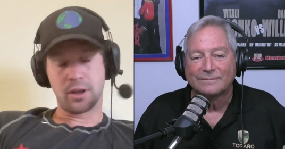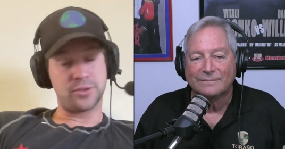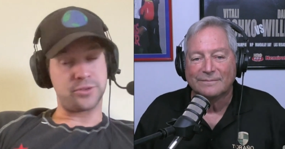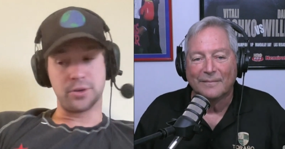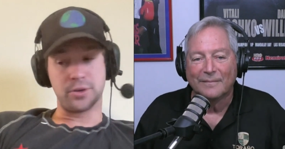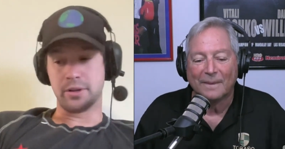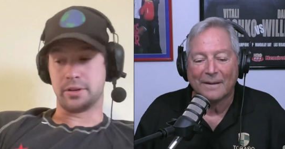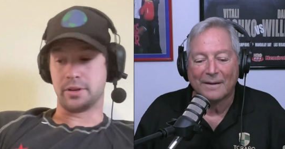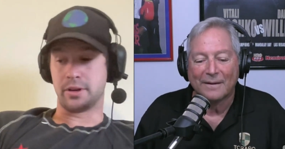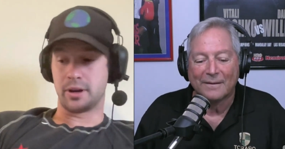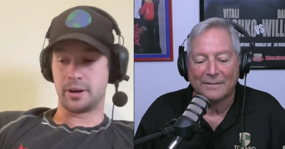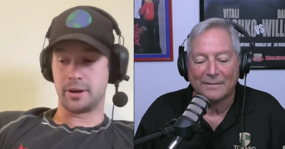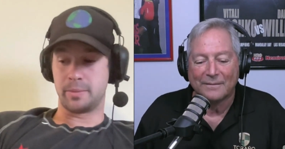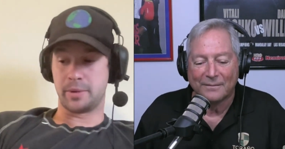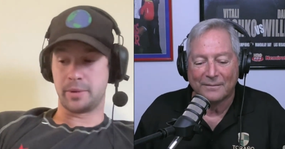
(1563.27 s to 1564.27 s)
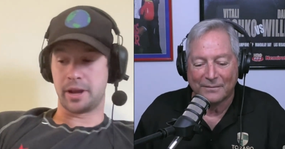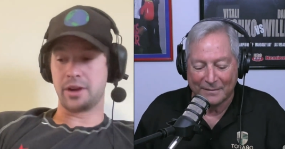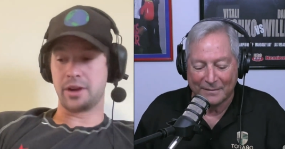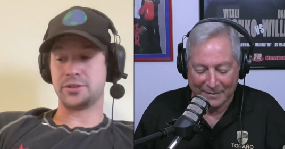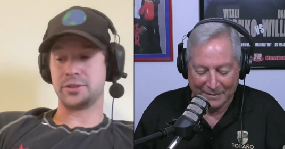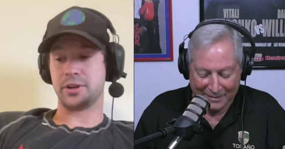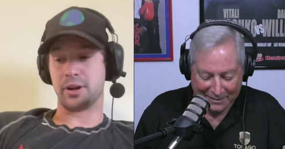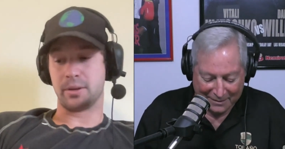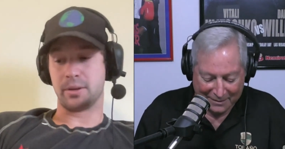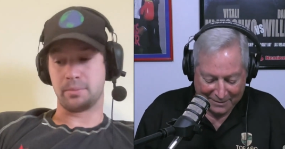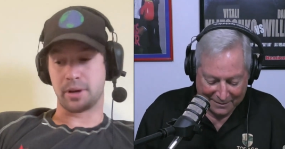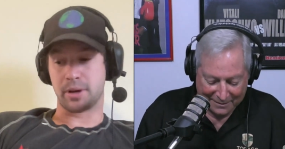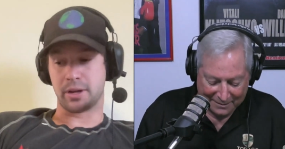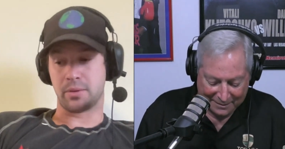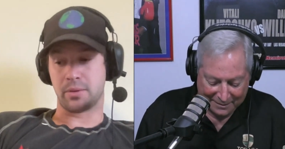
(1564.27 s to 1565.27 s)
Speaker 1: It's good. Um, I actually gotta
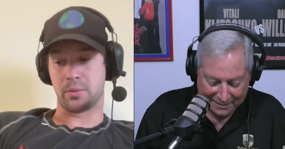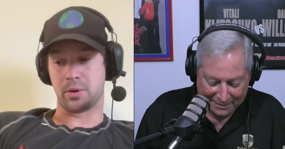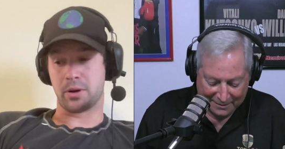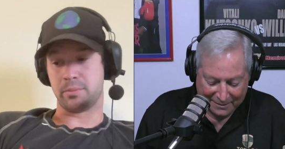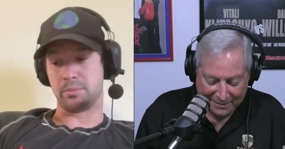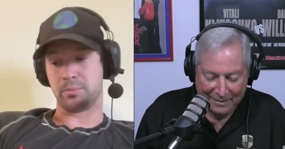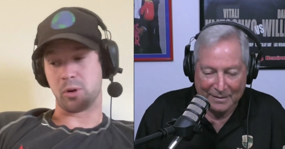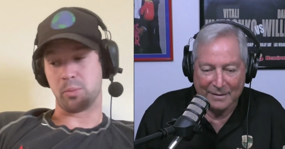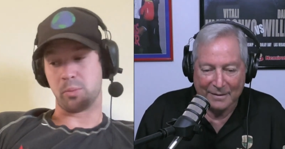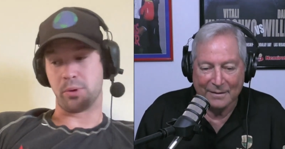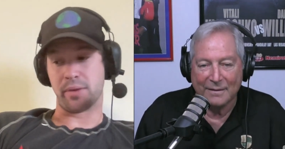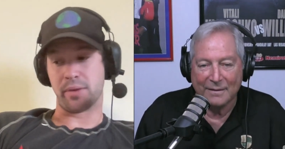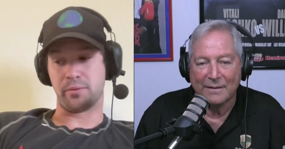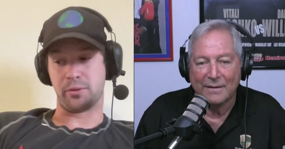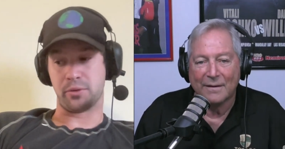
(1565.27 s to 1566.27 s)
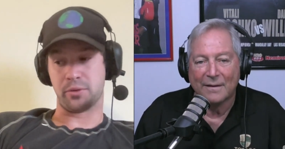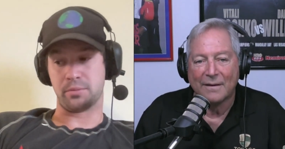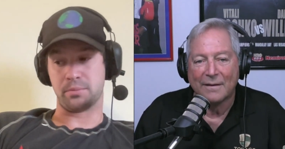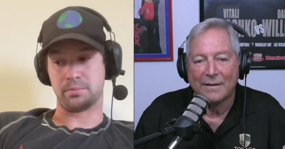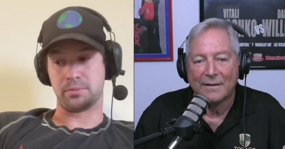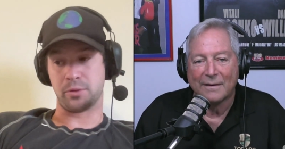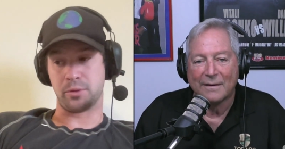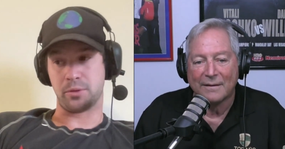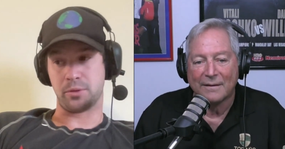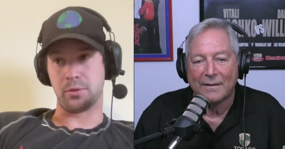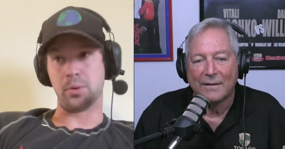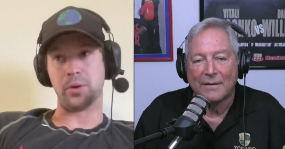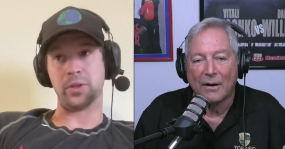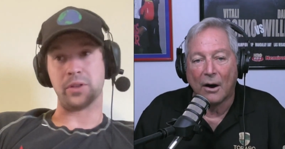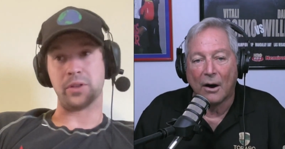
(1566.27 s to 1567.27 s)
I gotta run and go prep for the for the
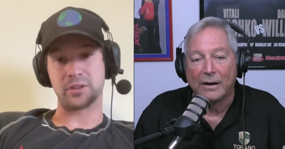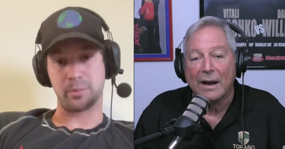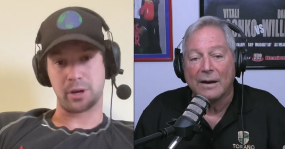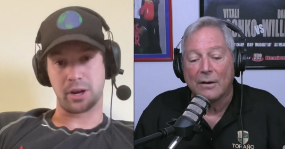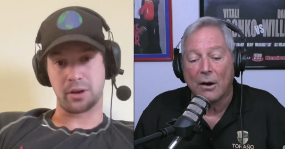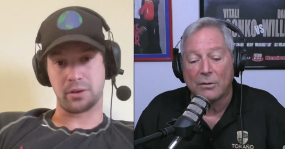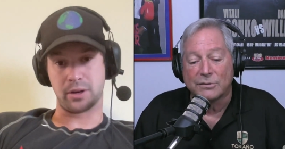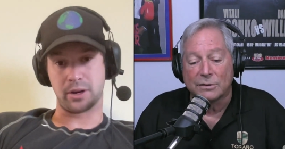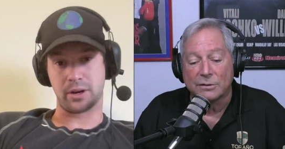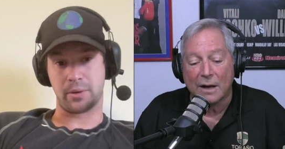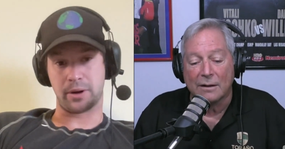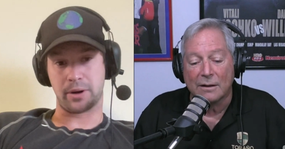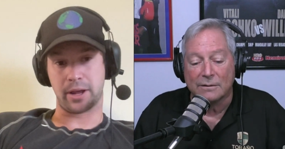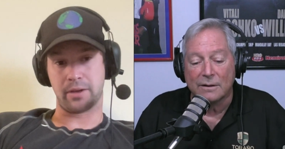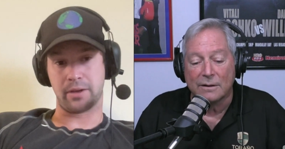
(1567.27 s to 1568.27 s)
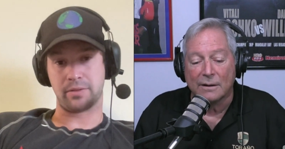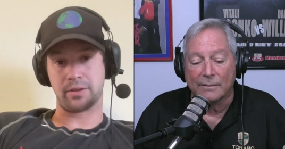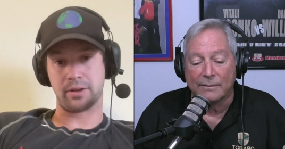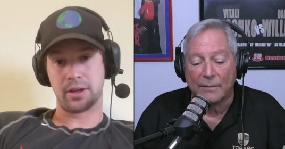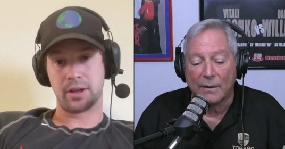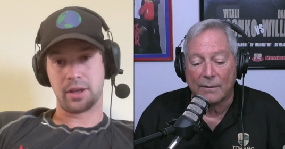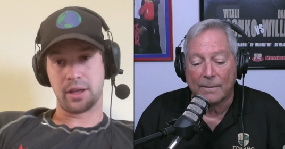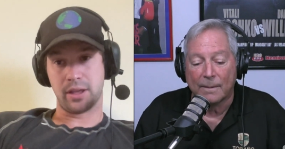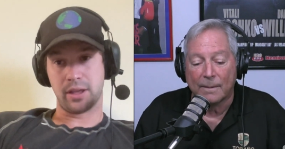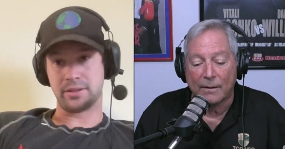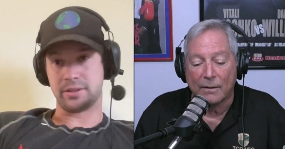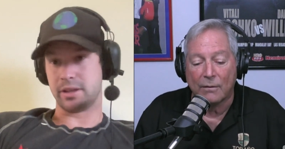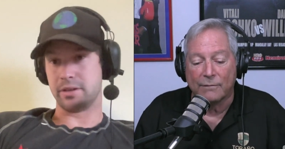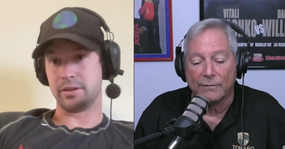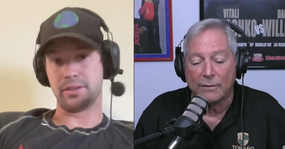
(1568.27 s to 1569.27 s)
new one. Again, oh, it's a daily thing. A Oh,
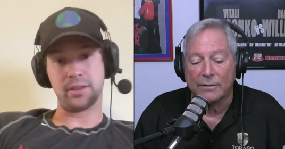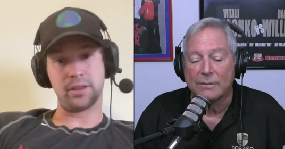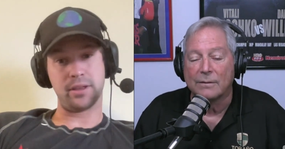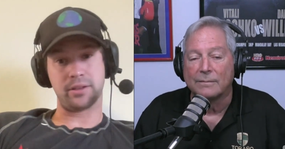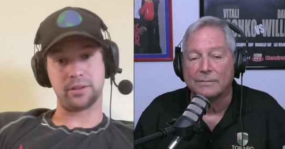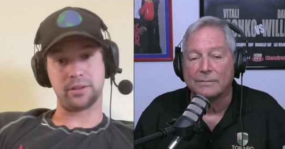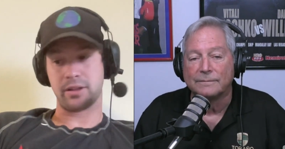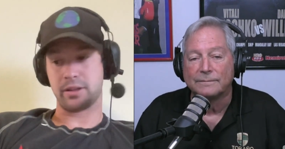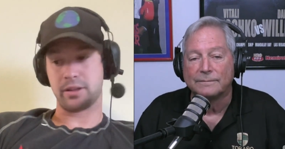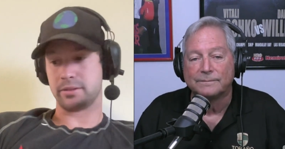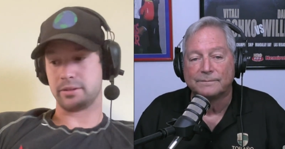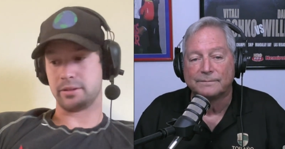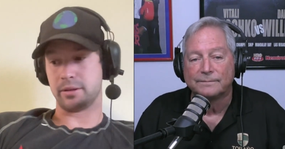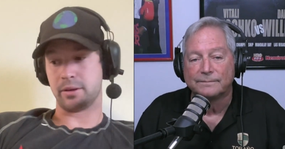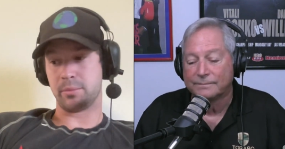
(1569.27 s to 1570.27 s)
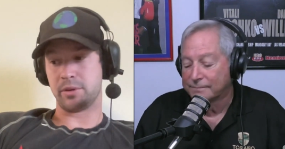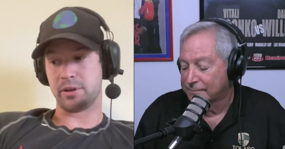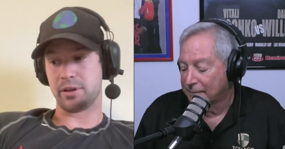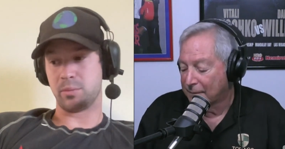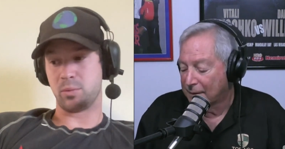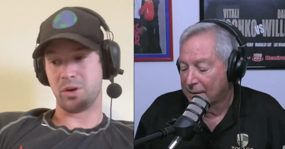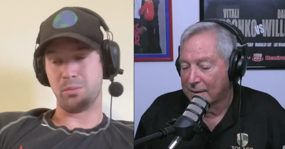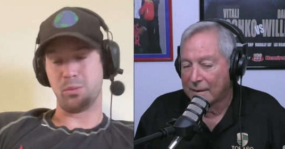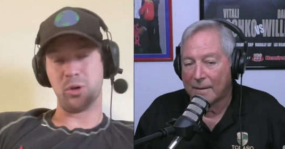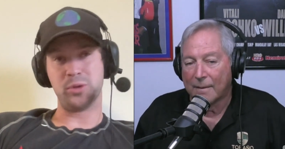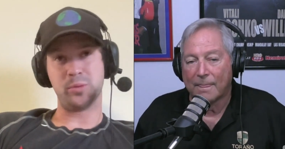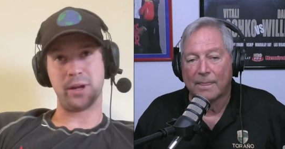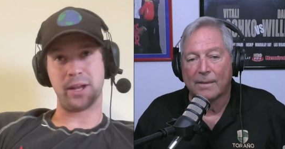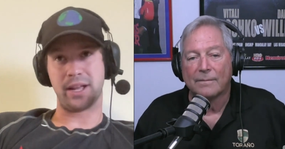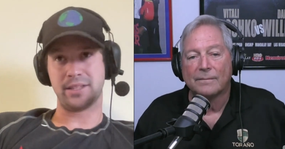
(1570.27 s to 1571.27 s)
it's oh, a daily good. thing. Yeah, yeah. I'm uh, I'm wearing
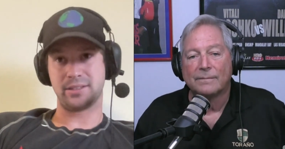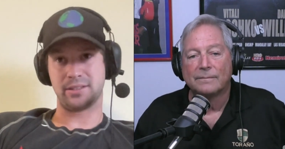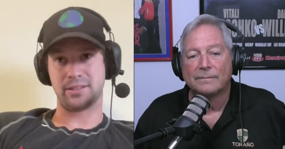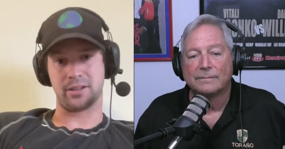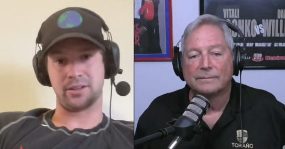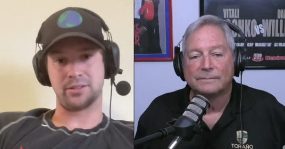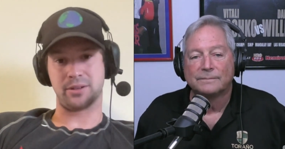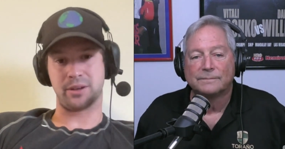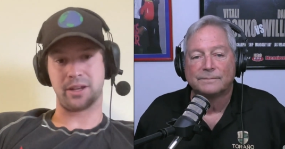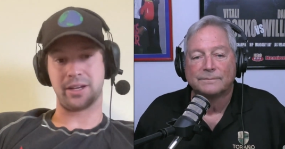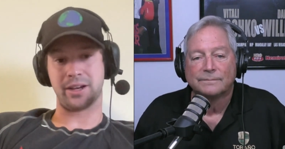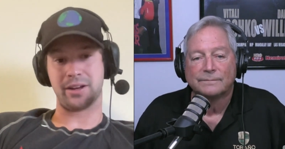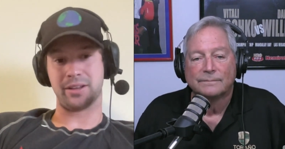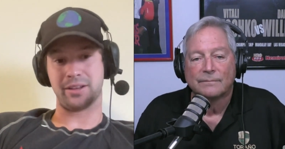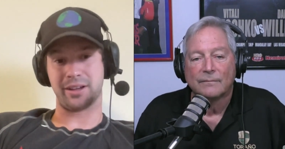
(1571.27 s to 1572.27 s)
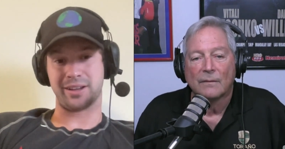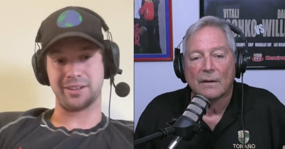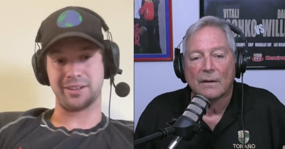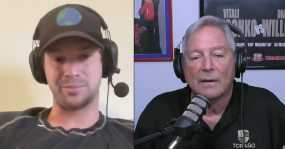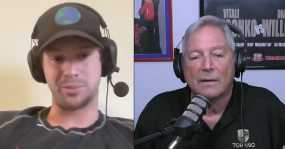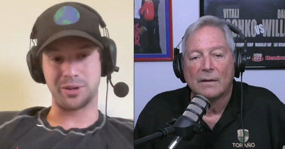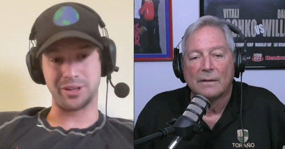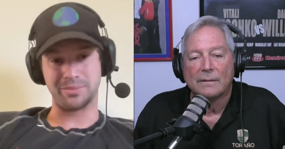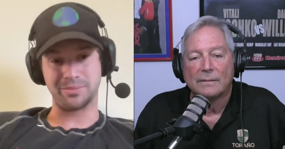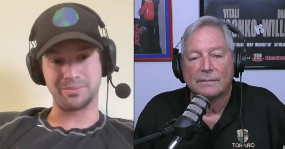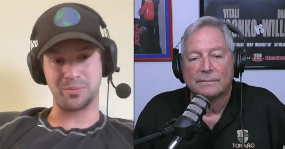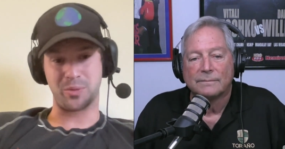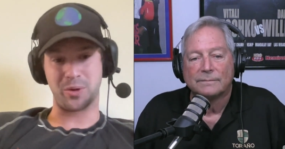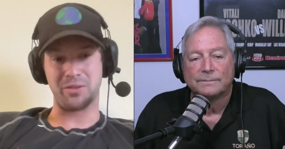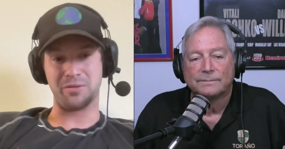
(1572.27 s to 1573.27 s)
multiple hats today, so I gotta I gotta split.
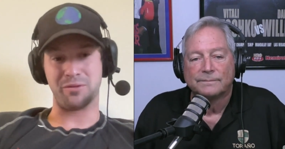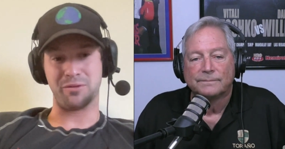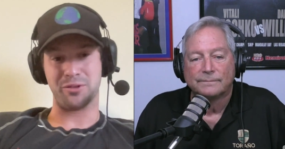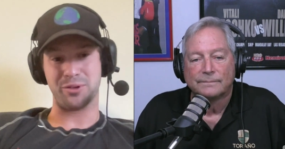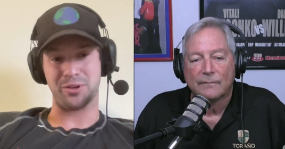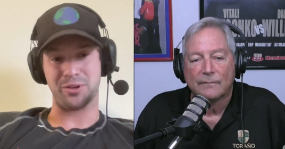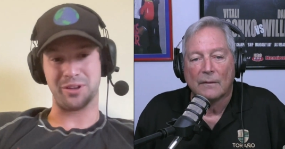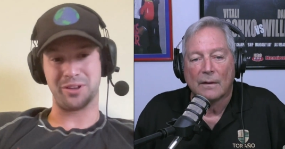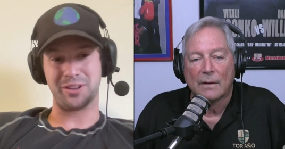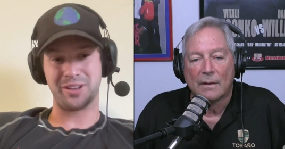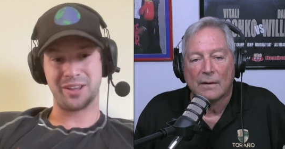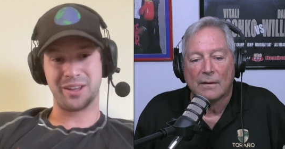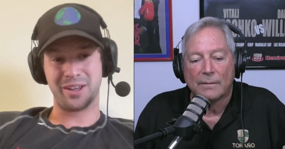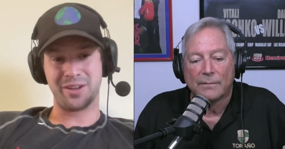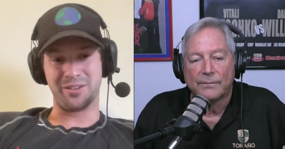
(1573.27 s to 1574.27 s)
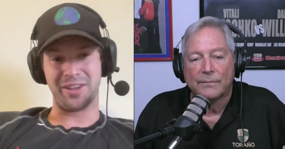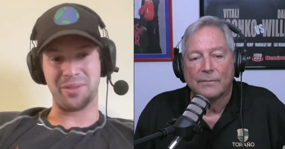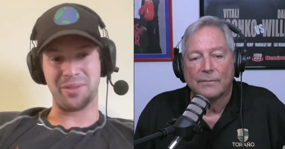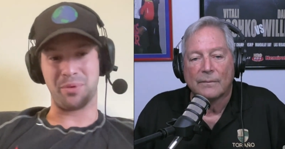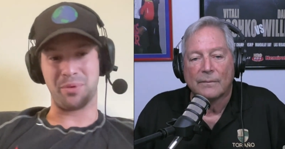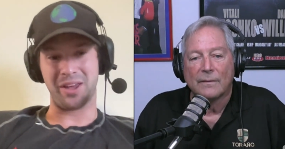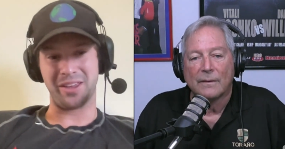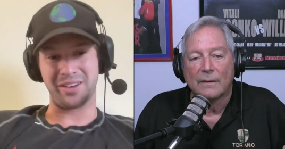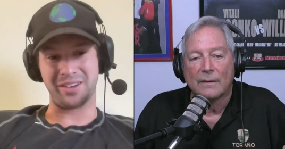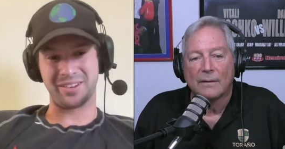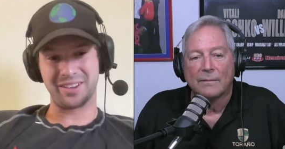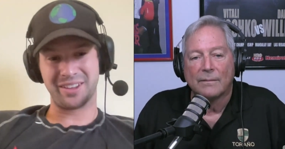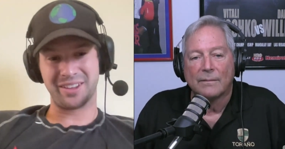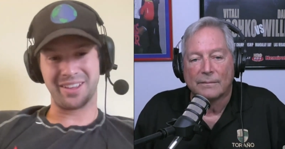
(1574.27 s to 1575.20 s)
I'm waiting for you to land the plane